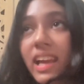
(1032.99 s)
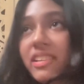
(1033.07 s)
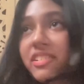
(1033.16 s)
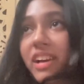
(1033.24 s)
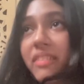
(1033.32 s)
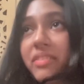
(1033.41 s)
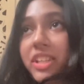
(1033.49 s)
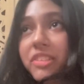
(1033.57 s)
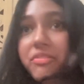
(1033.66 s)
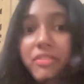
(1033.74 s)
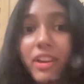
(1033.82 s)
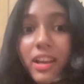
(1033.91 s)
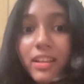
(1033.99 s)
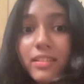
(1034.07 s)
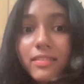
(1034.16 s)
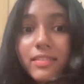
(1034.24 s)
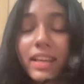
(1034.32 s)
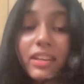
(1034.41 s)
I didn't have any
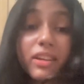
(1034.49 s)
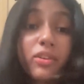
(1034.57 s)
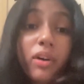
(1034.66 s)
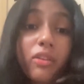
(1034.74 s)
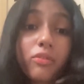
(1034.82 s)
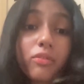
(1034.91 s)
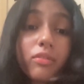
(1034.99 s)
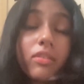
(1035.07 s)
friends. I didn't know how to